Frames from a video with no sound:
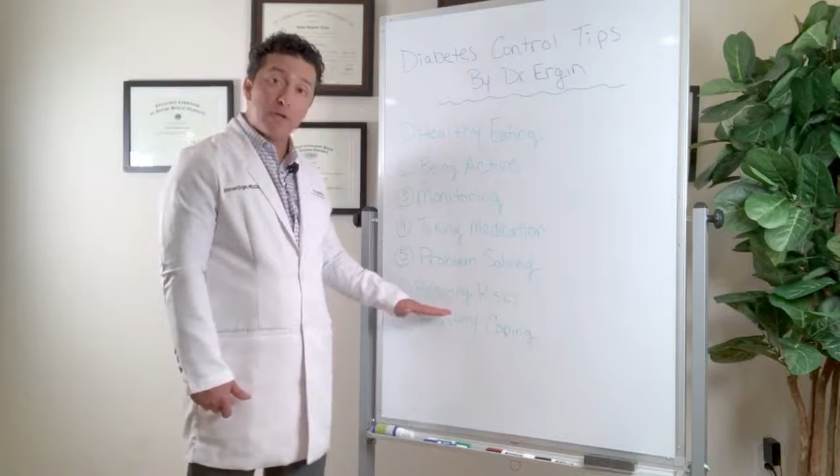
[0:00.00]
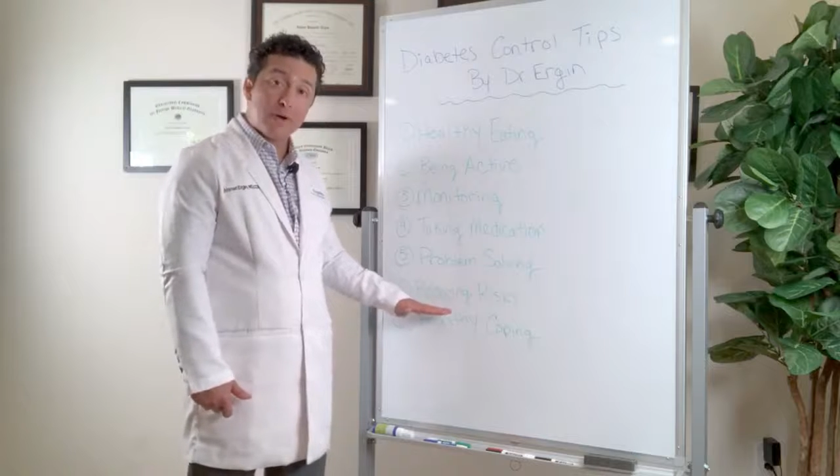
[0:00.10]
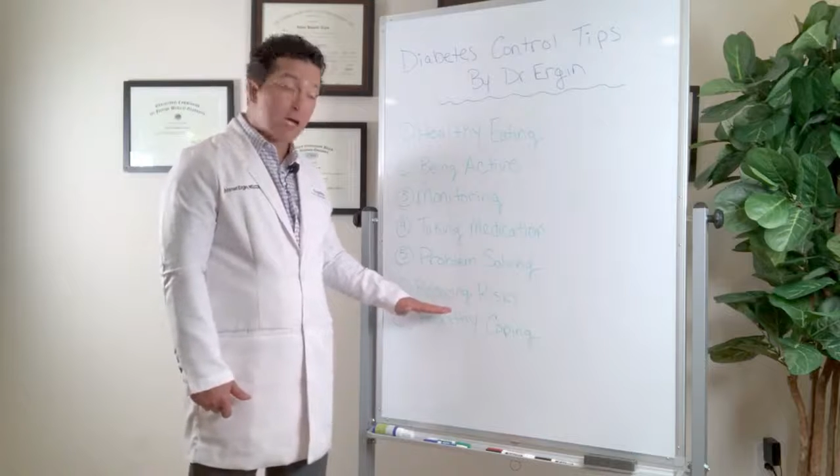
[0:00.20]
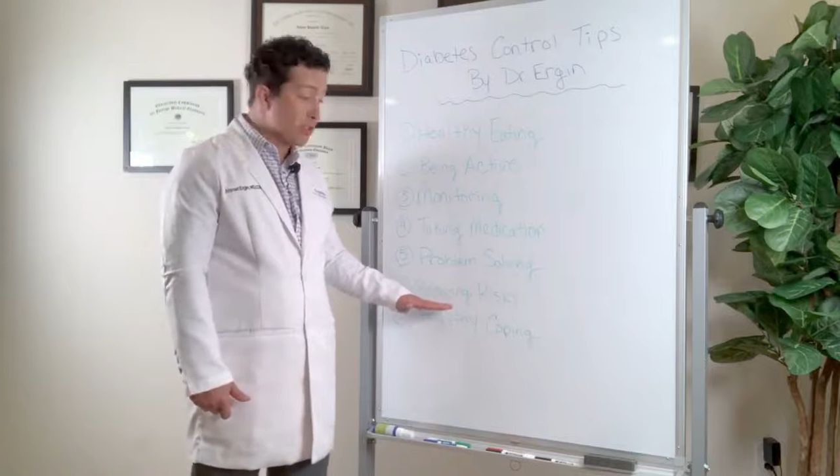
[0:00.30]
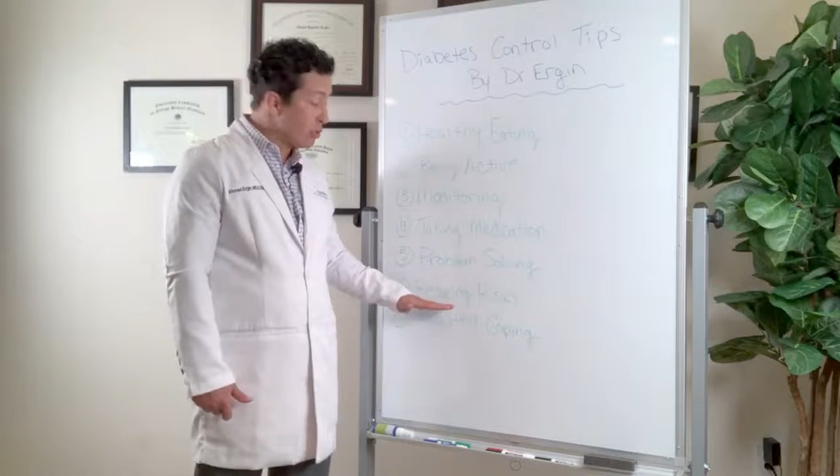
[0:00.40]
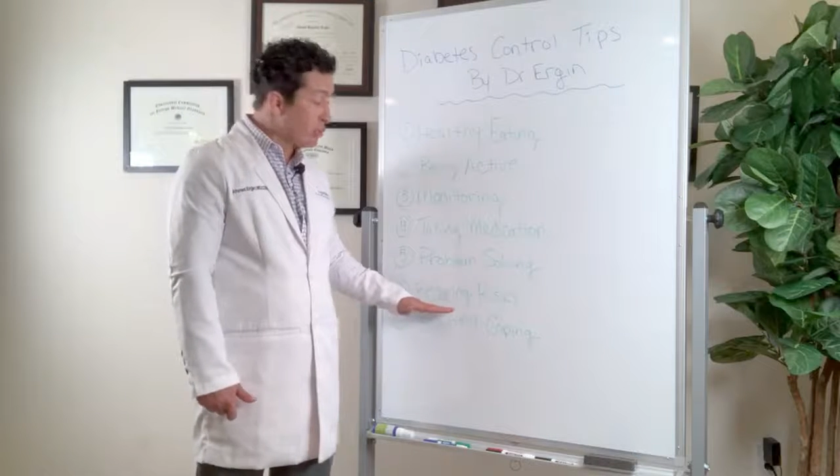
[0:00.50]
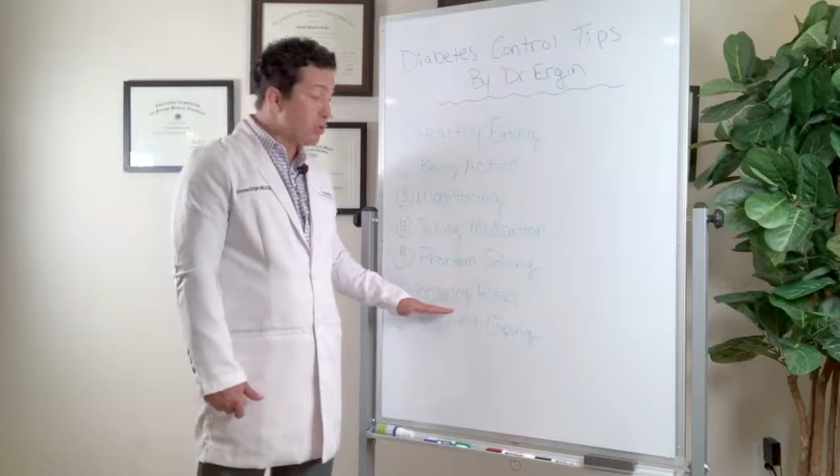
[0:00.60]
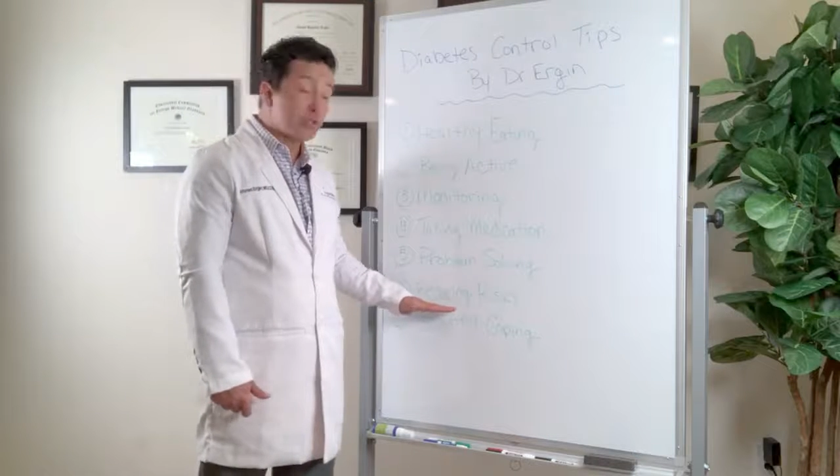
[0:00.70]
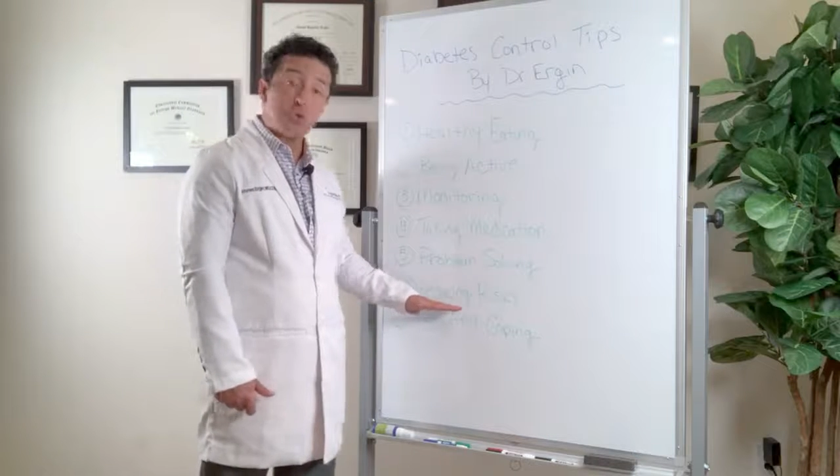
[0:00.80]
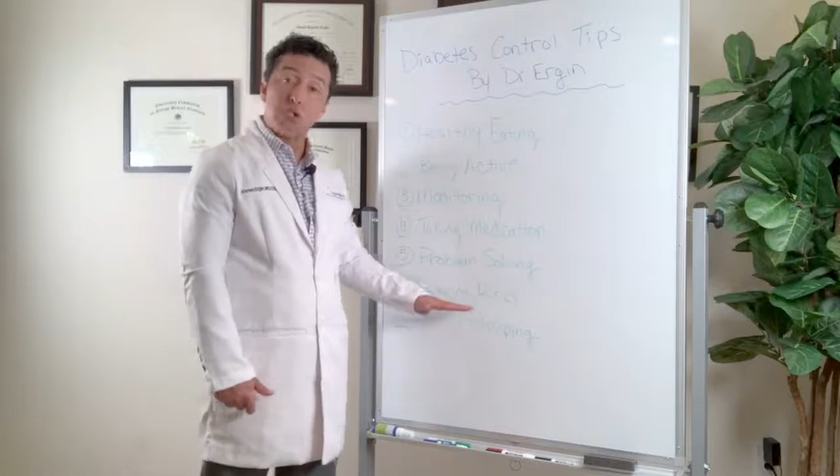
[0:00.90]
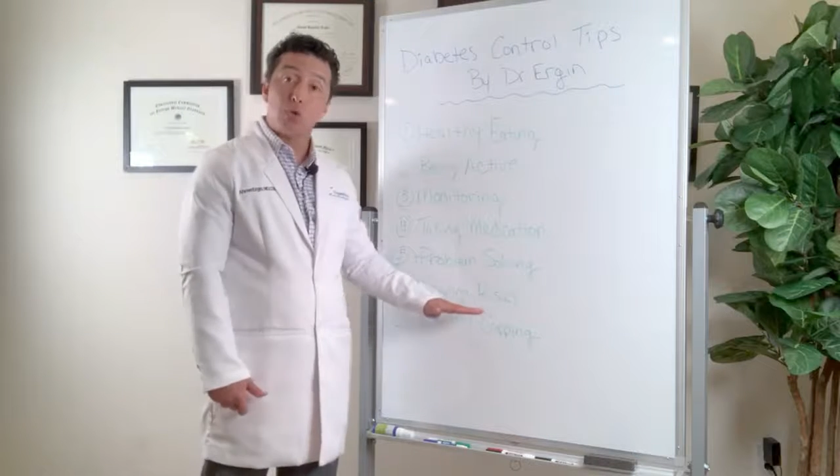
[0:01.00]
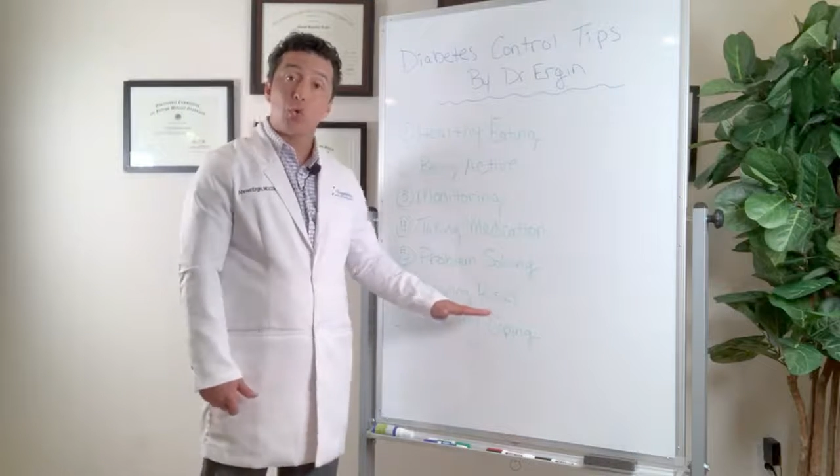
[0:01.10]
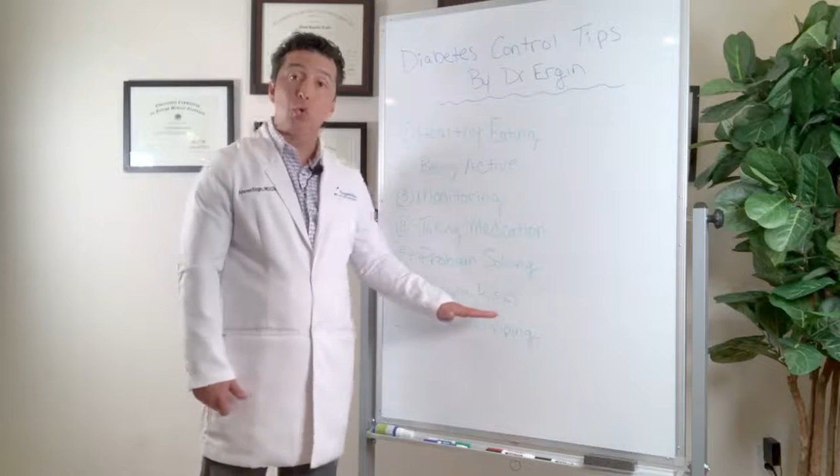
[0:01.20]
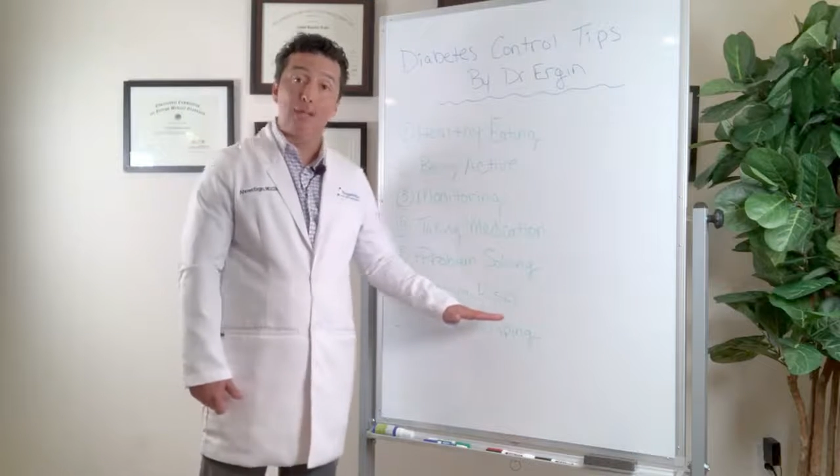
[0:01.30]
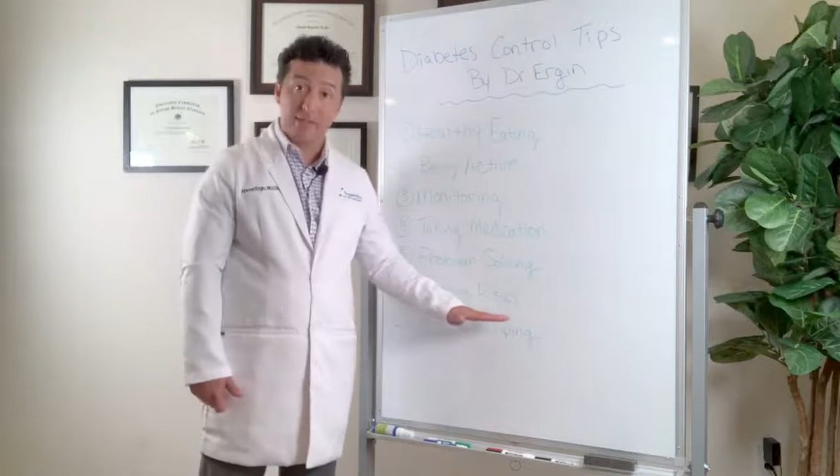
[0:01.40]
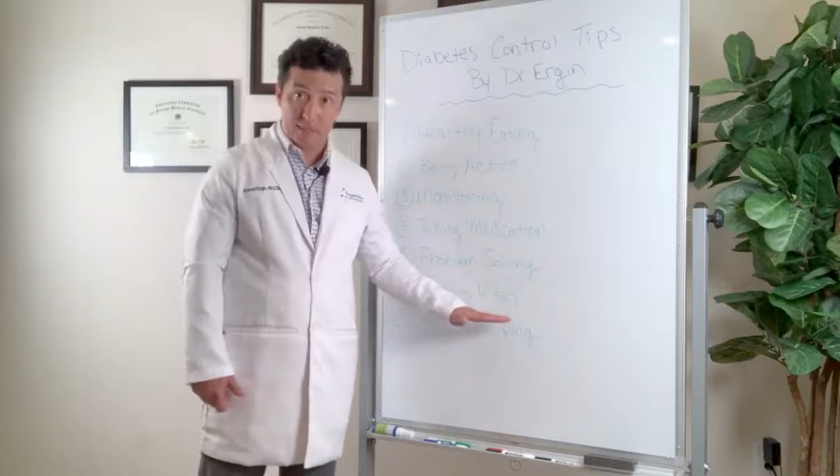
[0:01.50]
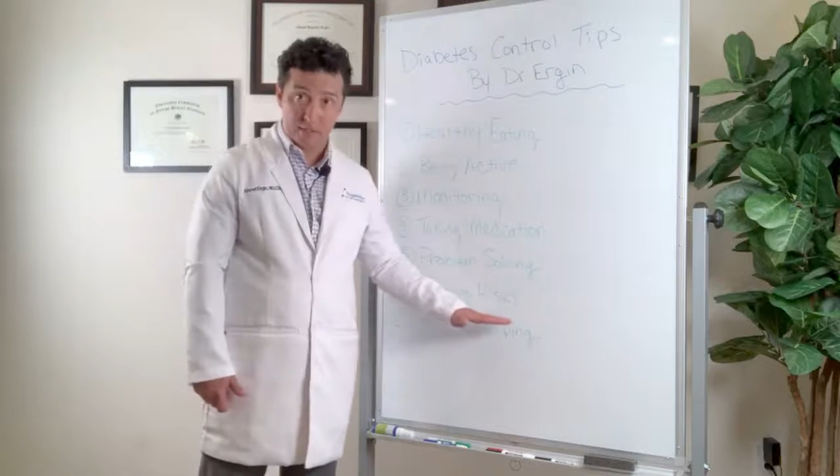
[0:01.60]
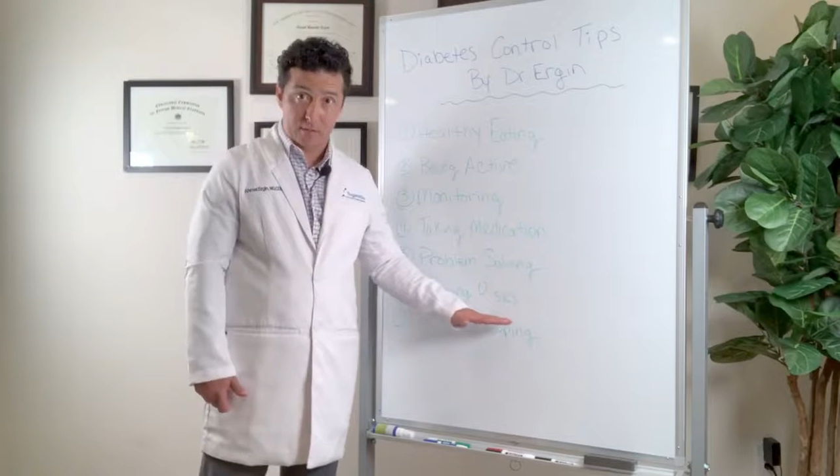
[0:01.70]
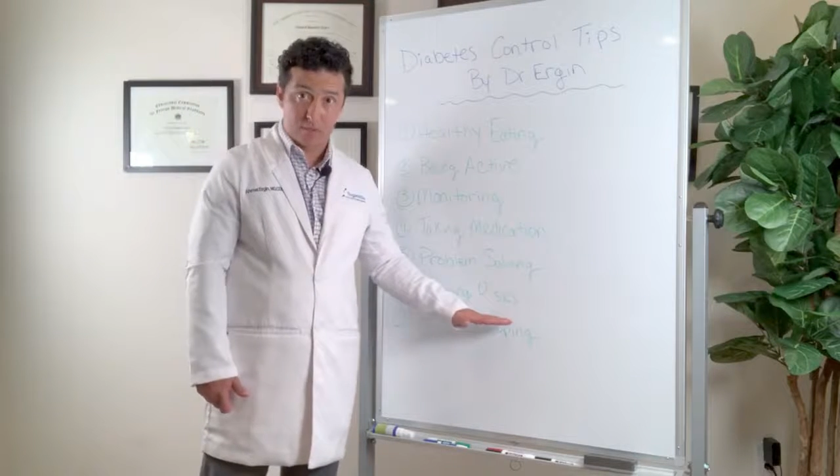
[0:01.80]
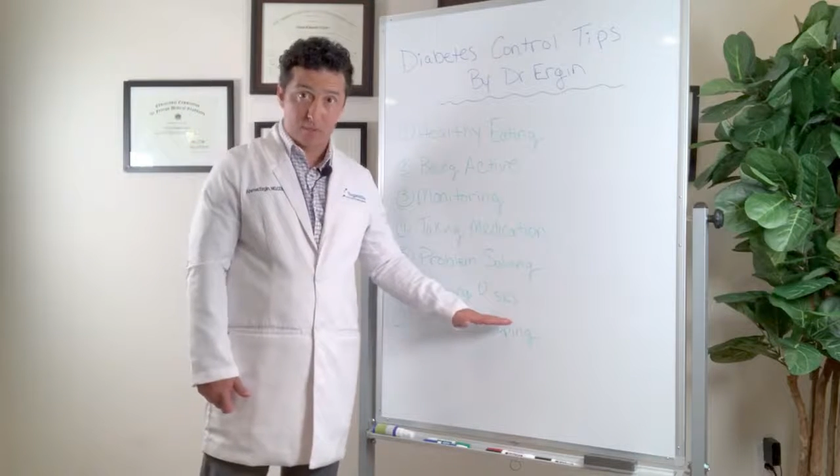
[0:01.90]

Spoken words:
about you reducing your risk.